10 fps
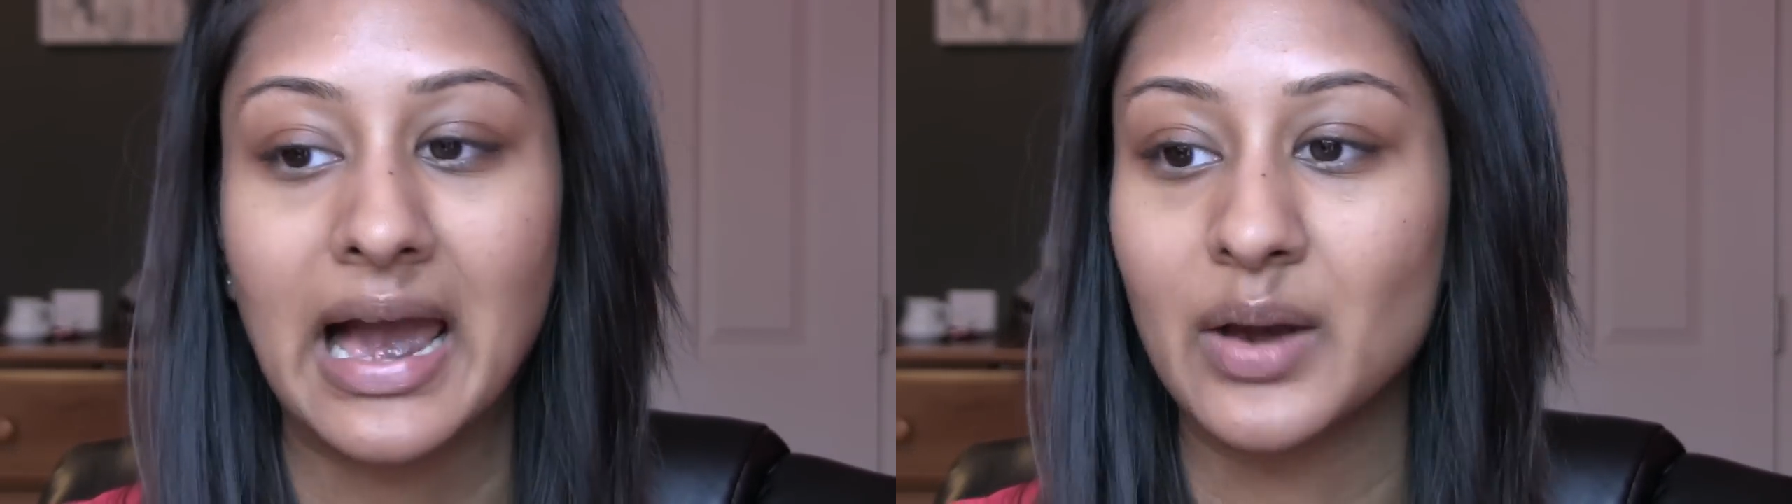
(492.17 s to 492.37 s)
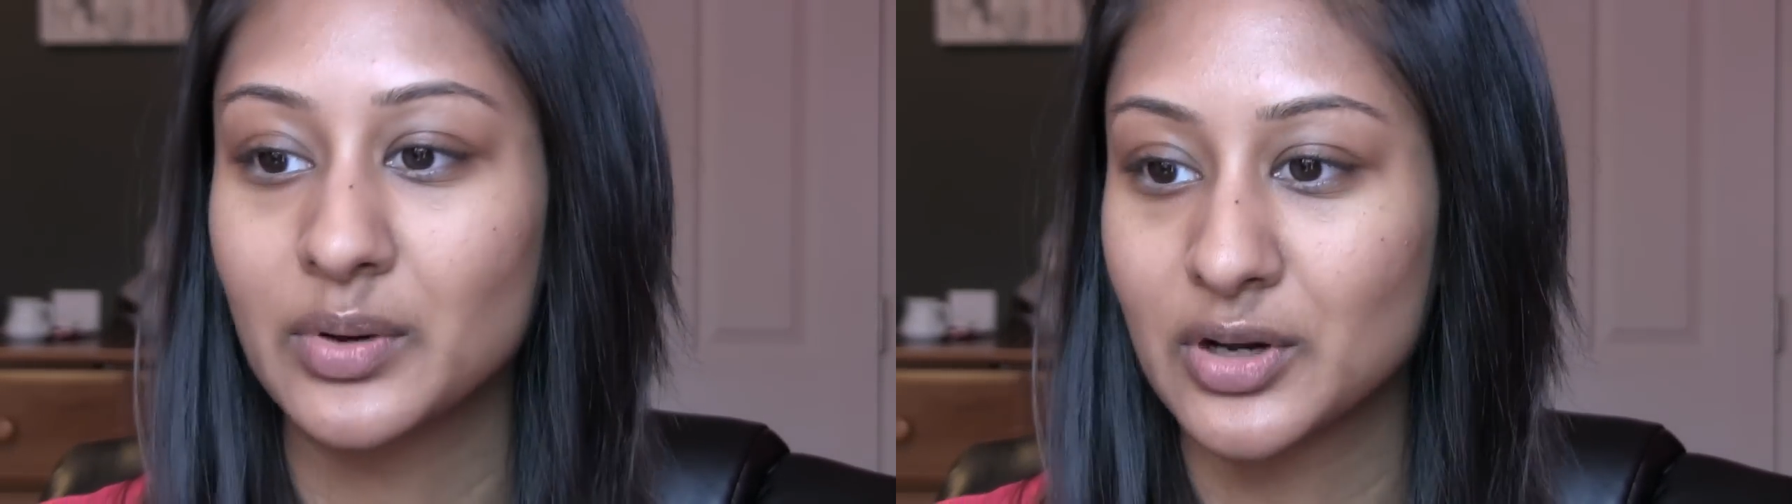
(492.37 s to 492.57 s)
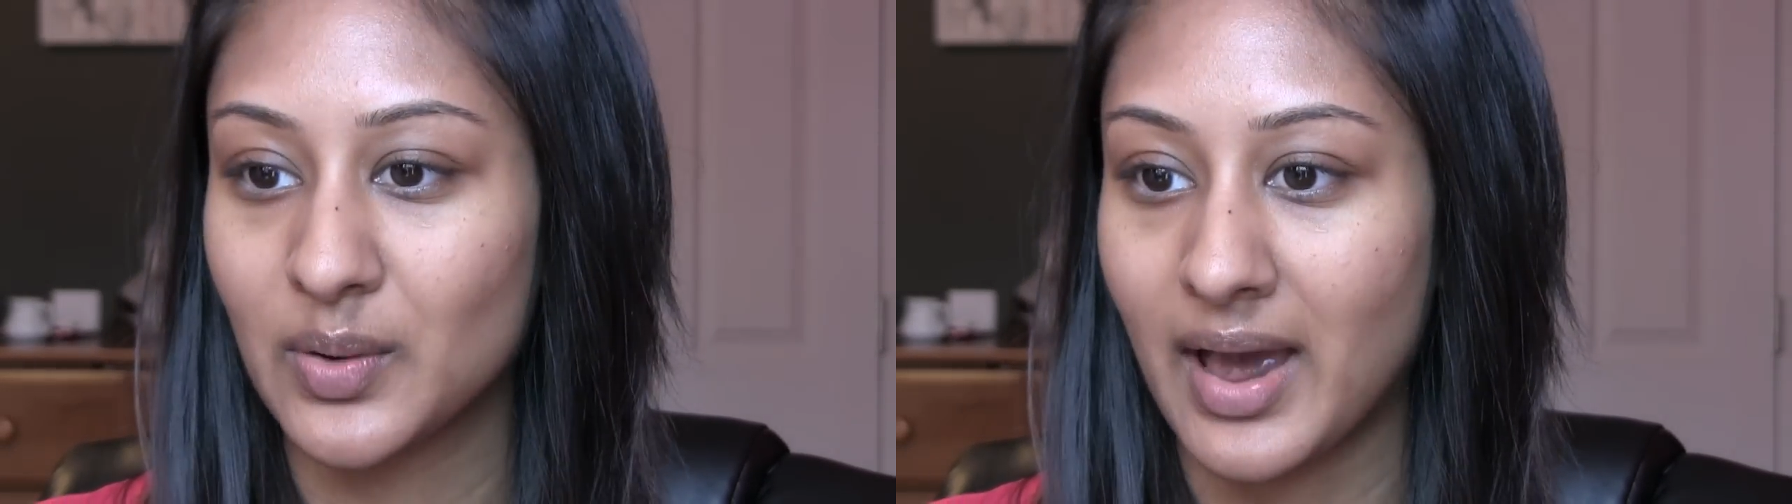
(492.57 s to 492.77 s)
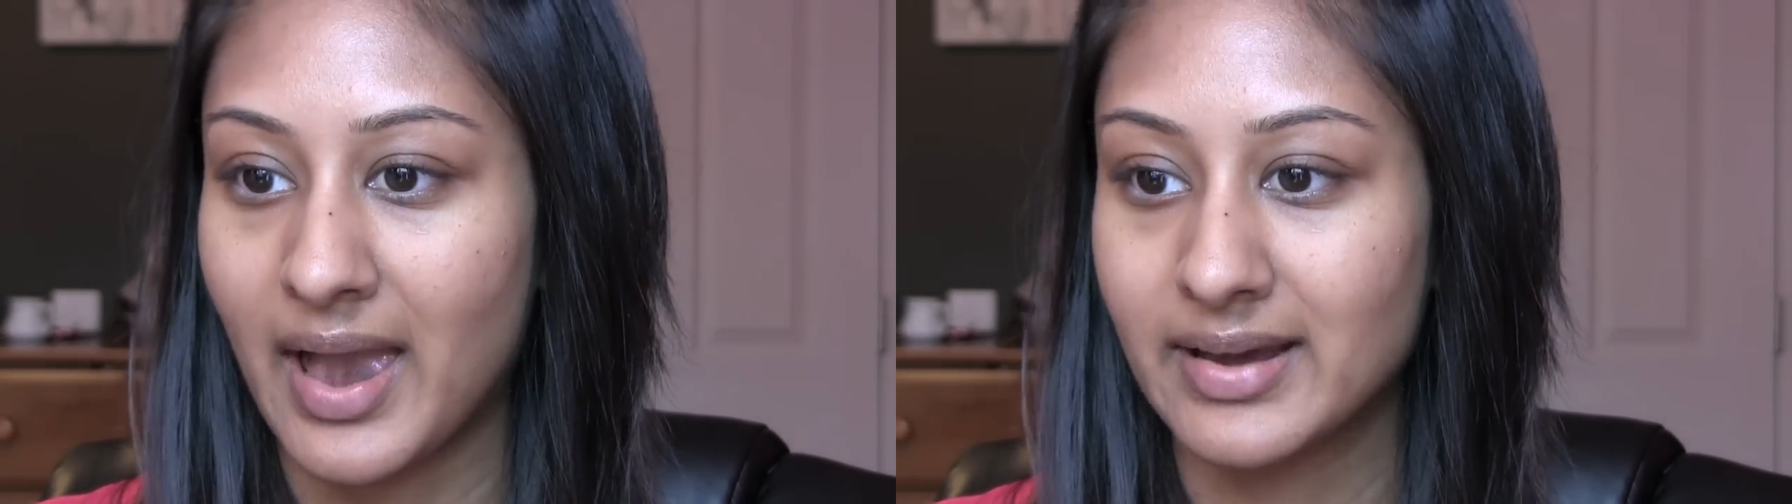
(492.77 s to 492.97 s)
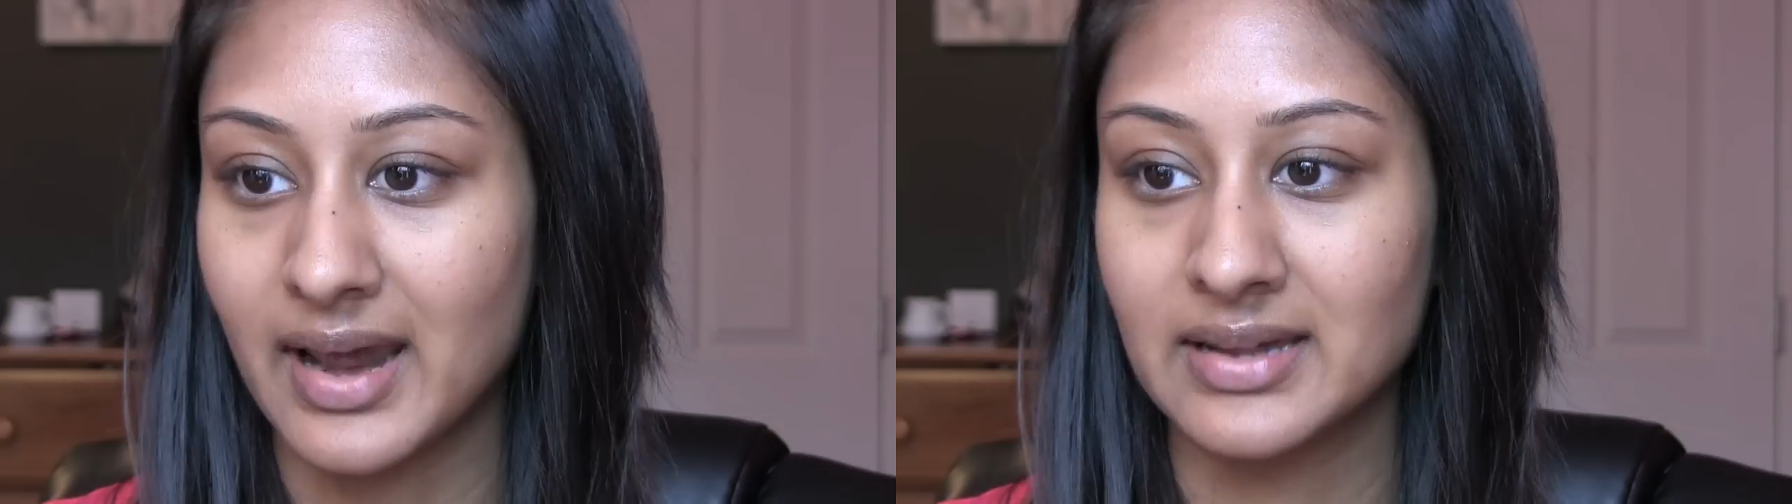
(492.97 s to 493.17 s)
I would go
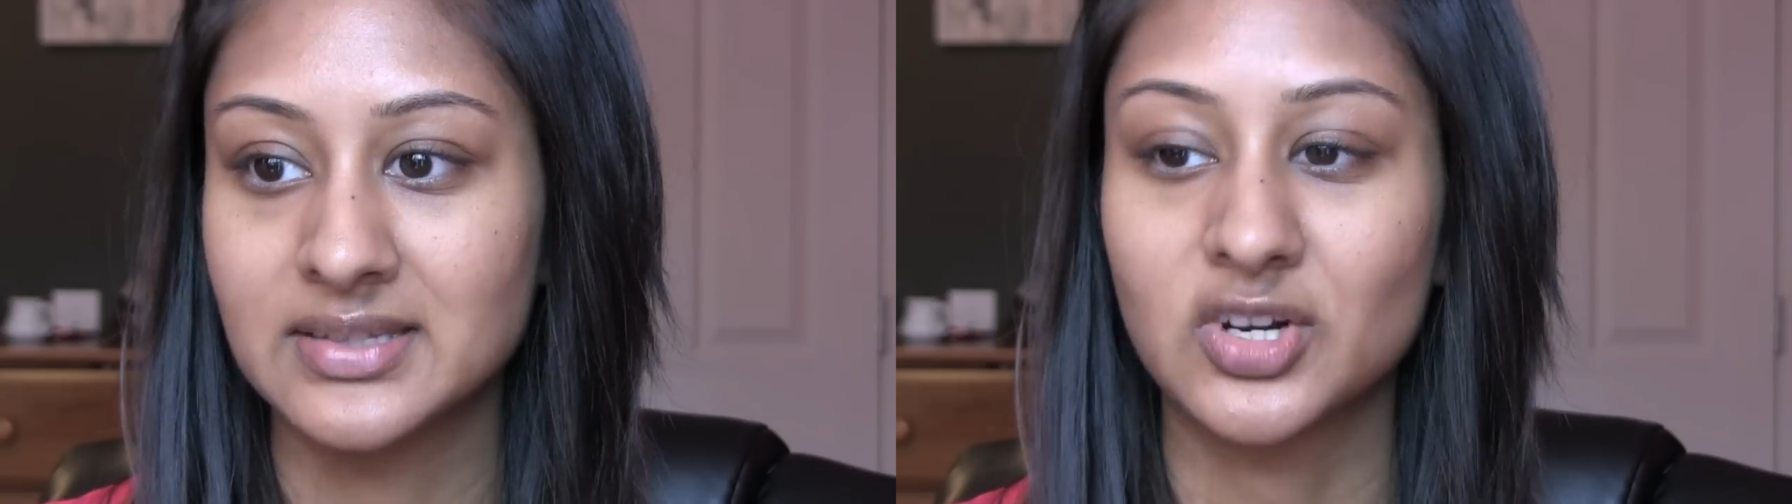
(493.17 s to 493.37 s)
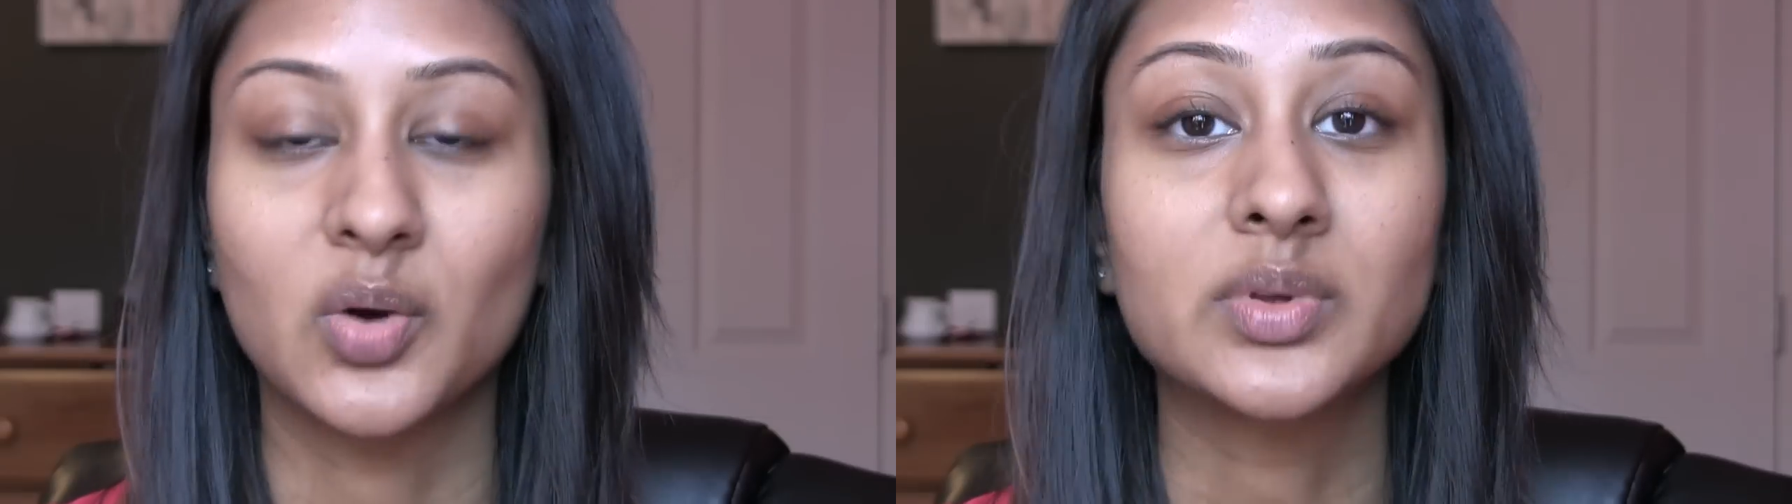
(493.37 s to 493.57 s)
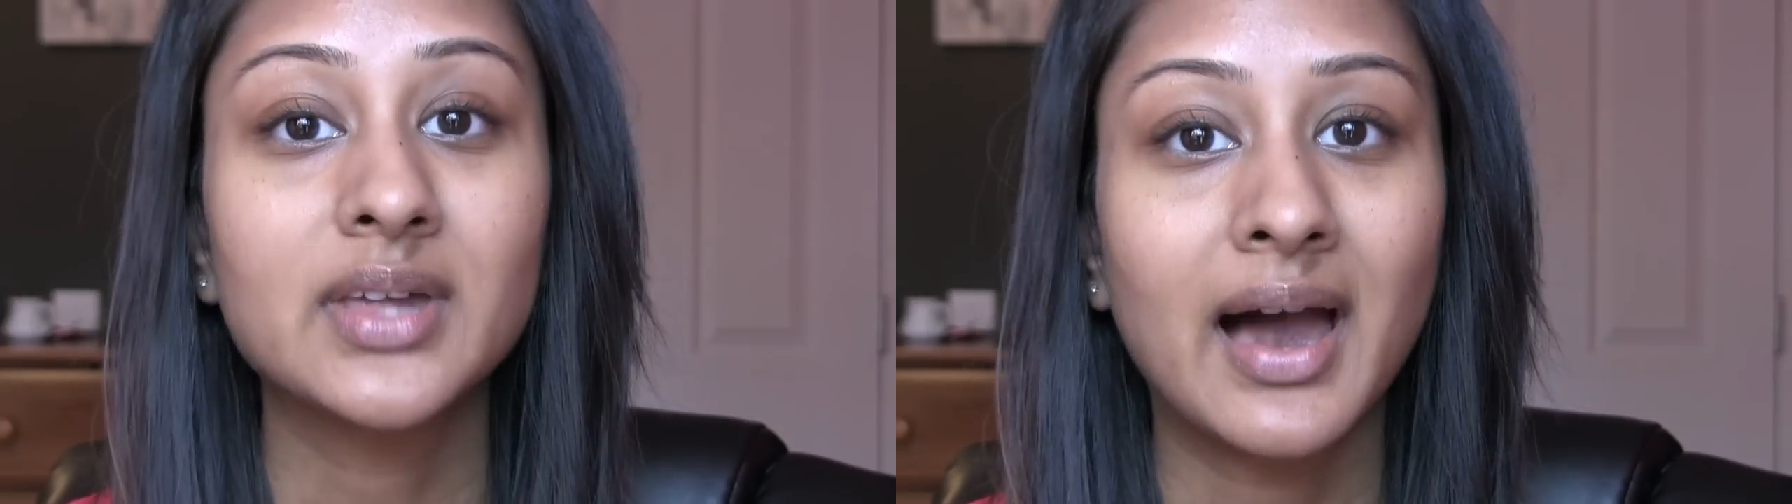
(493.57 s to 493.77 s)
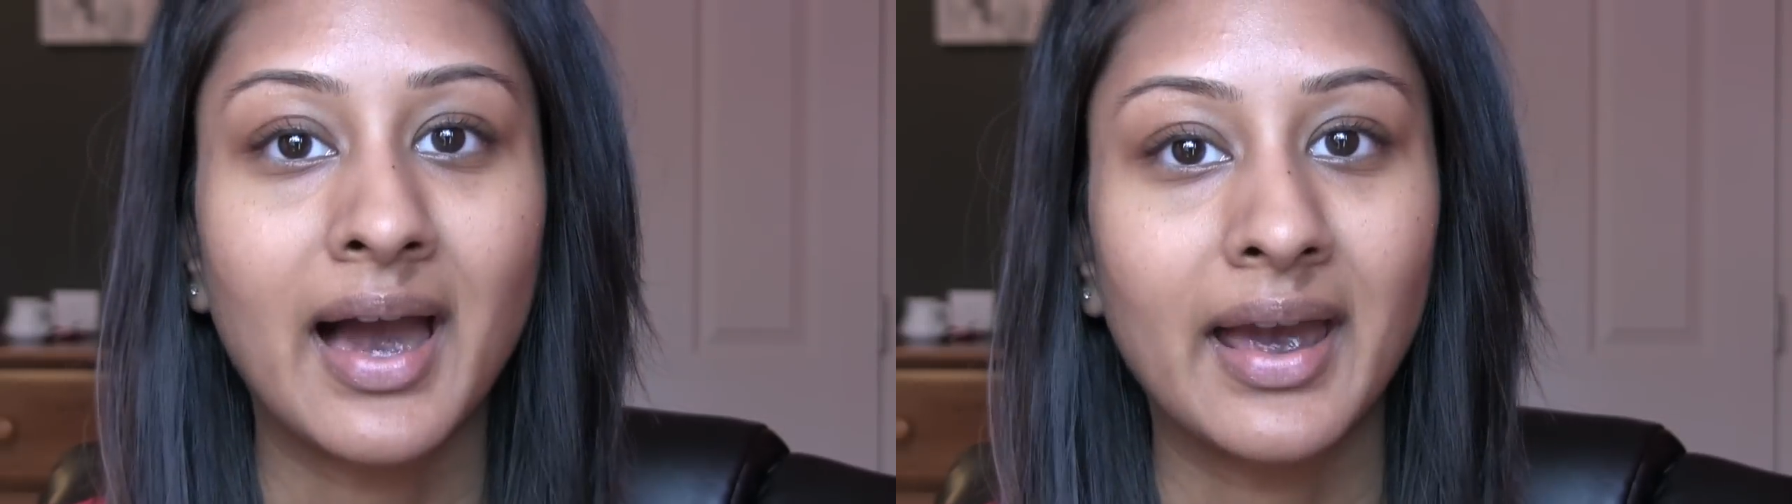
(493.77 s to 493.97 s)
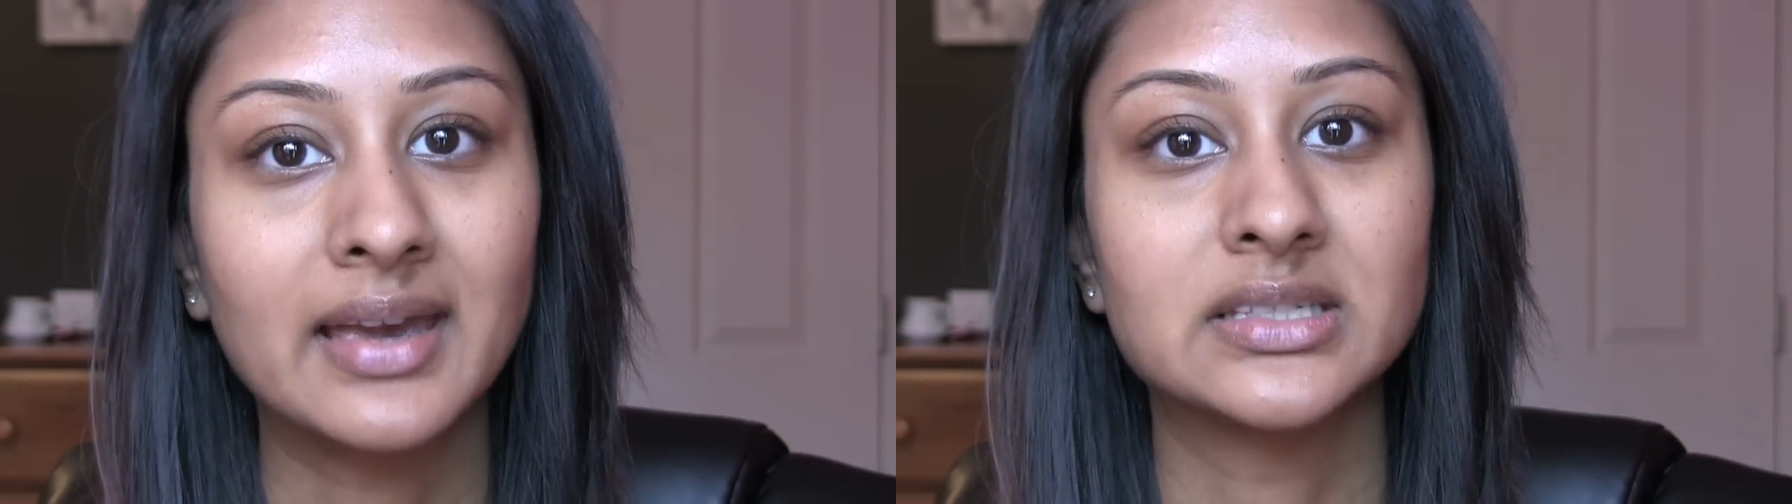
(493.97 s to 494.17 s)
ahead and start with the
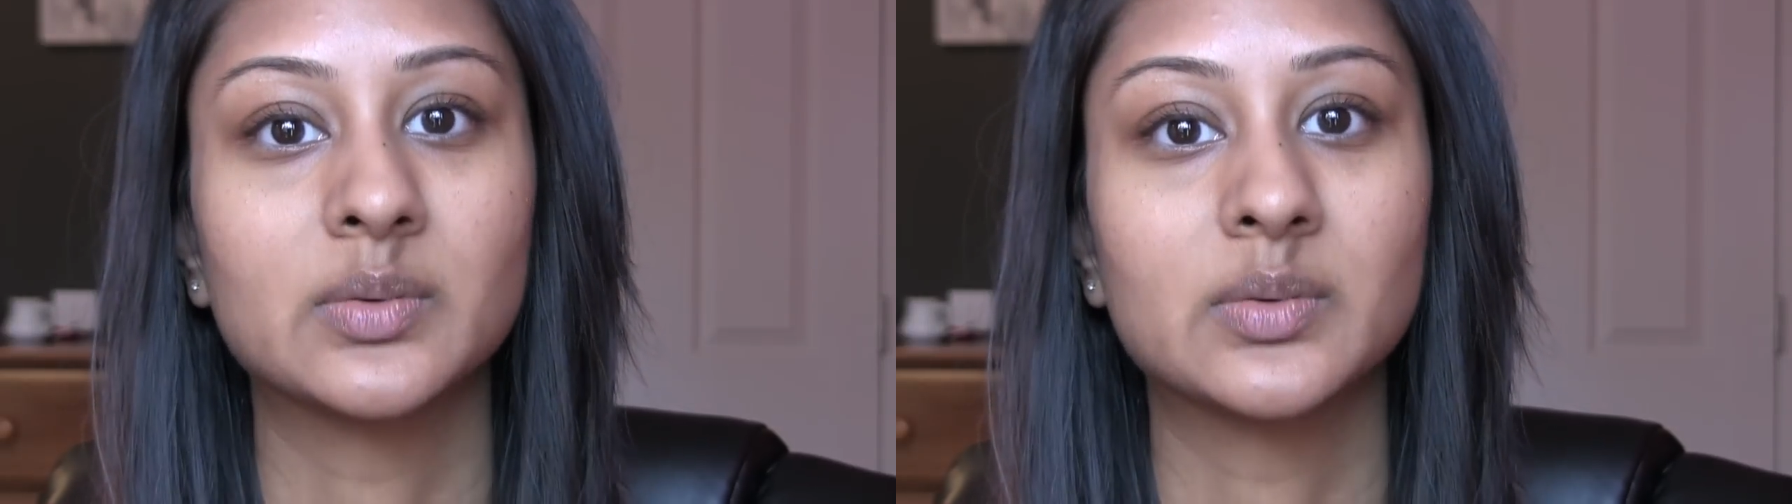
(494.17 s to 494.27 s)
eyes.